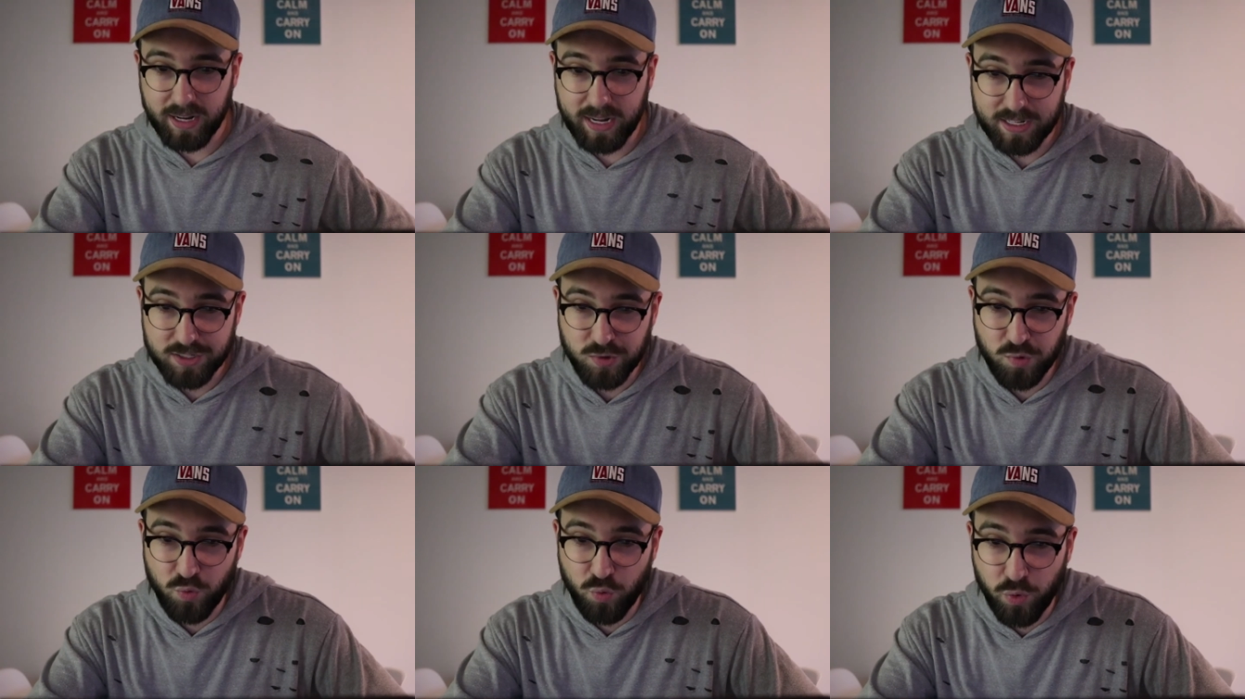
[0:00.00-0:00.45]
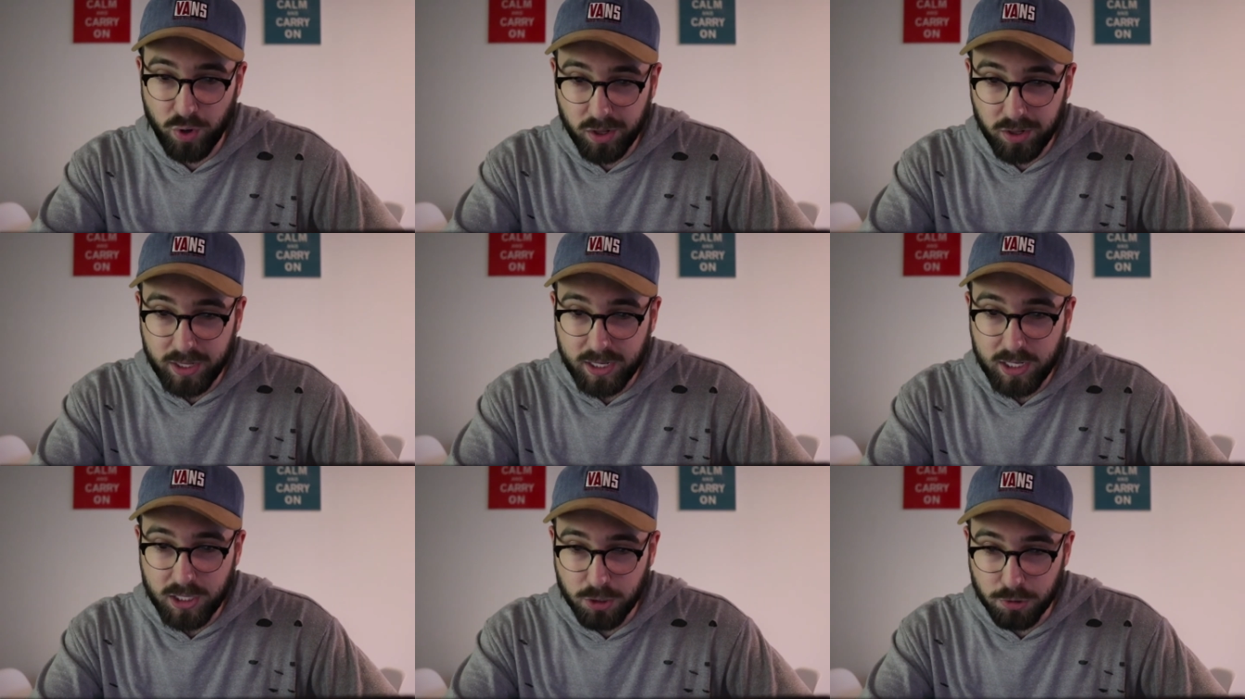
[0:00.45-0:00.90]
it gets
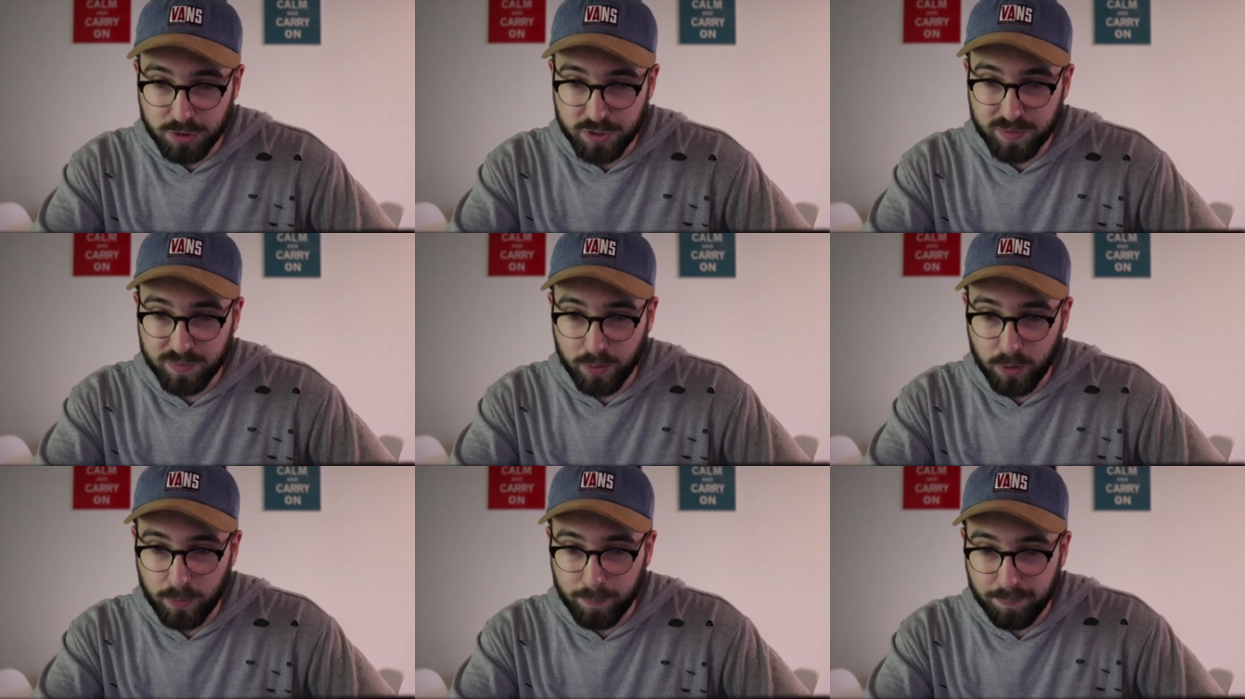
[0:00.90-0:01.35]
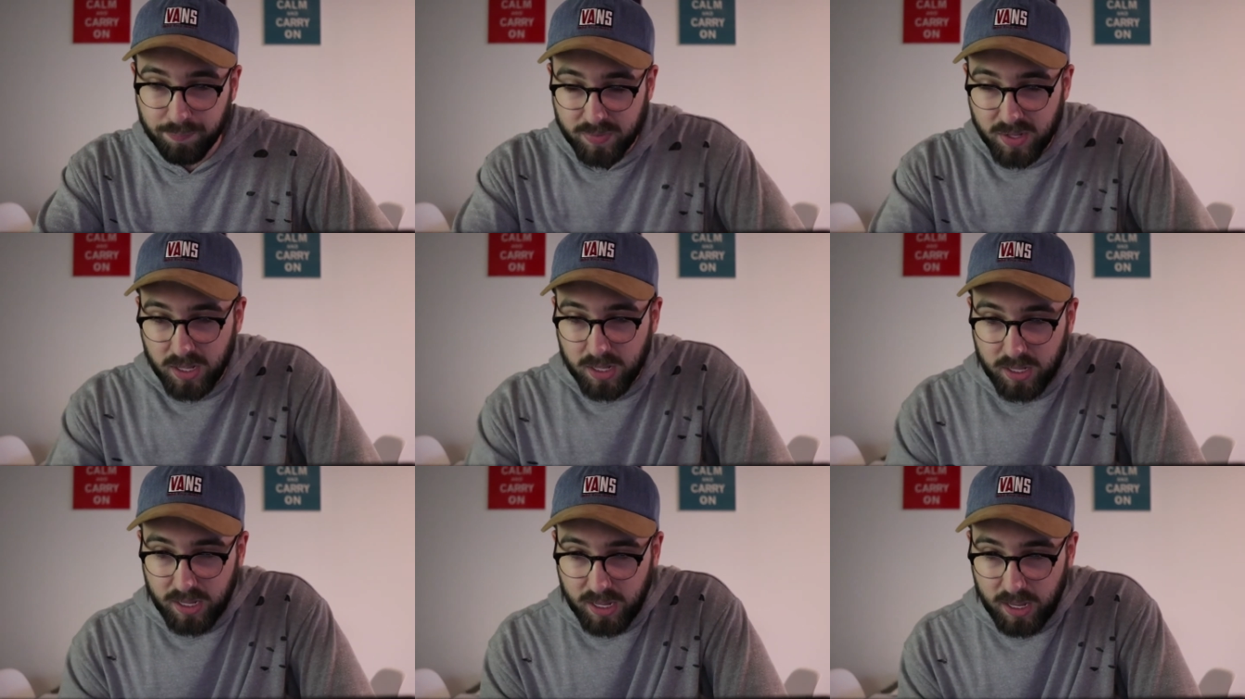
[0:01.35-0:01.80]
really useful.
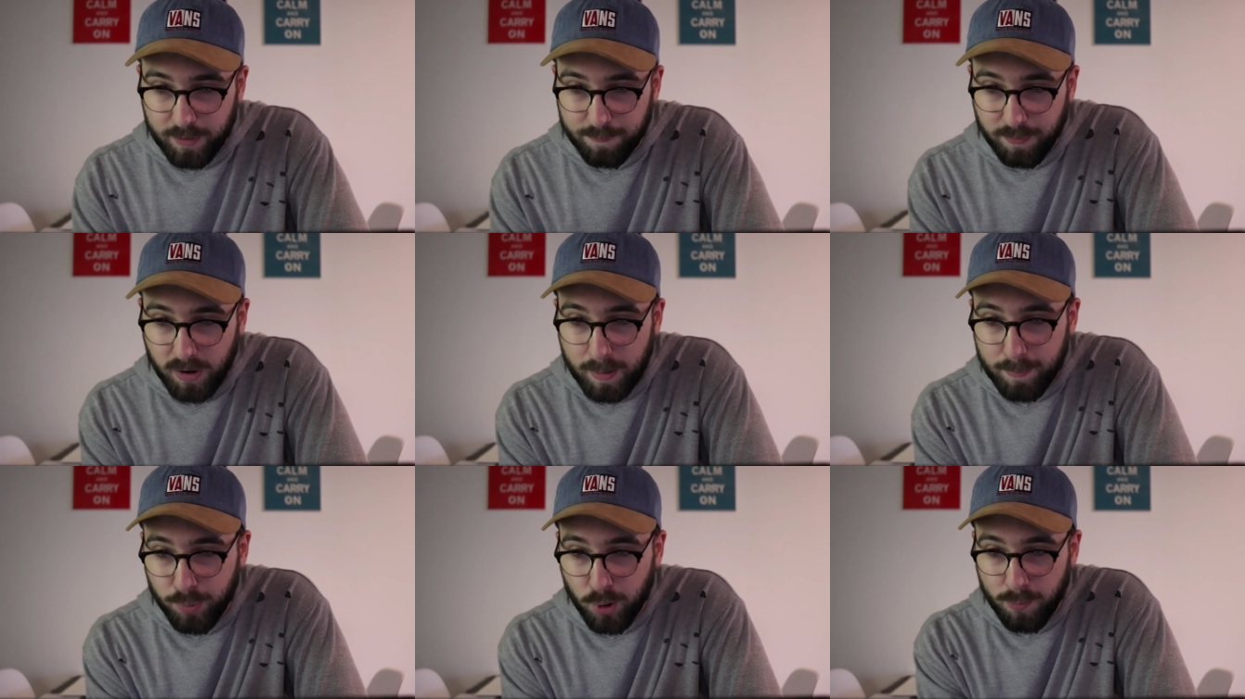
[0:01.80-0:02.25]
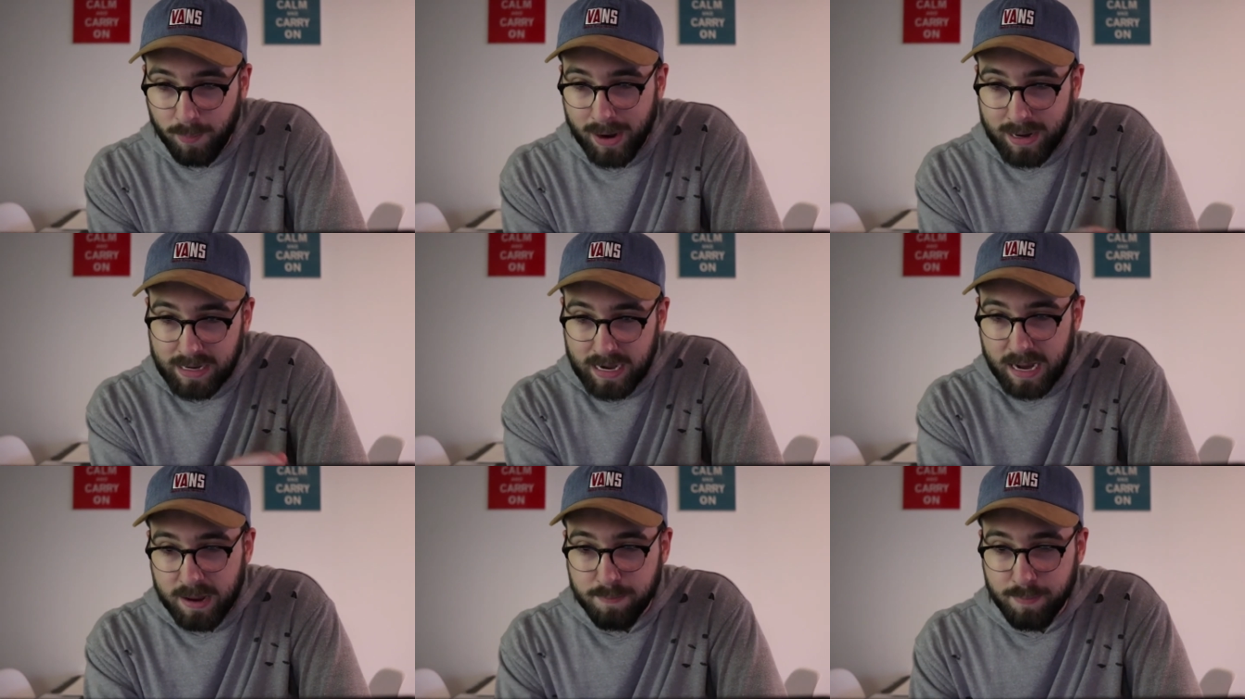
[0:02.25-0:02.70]
If I put my
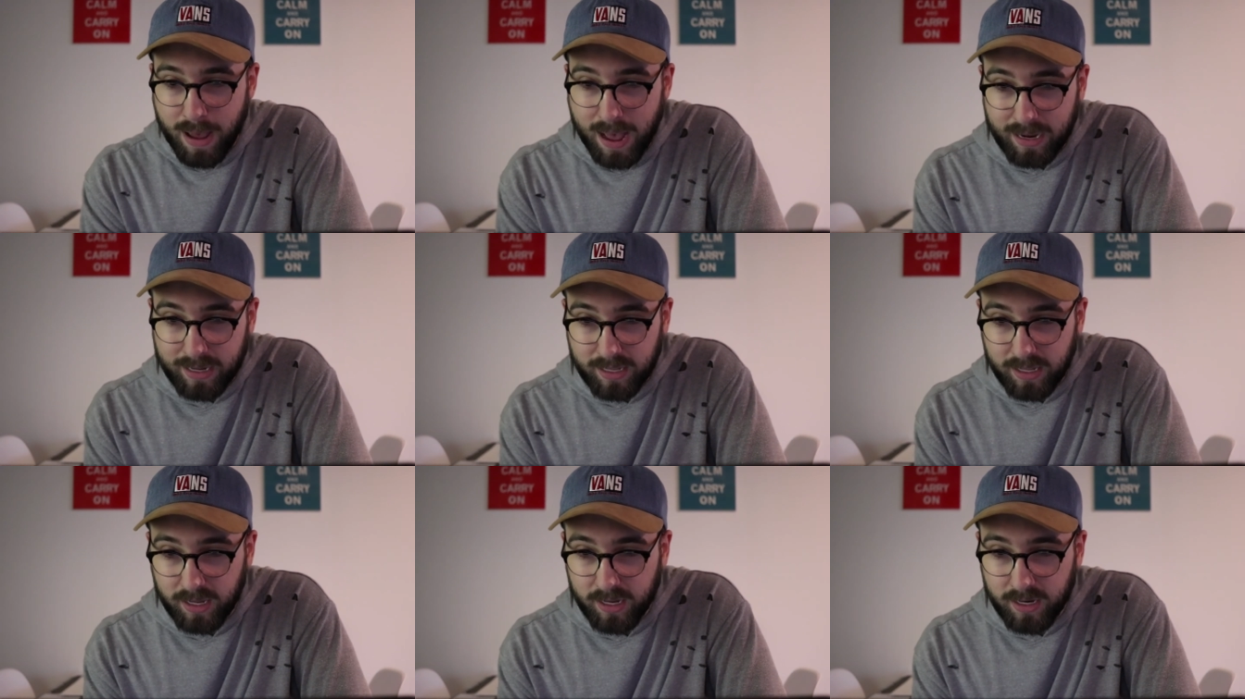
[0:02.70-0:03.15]
name back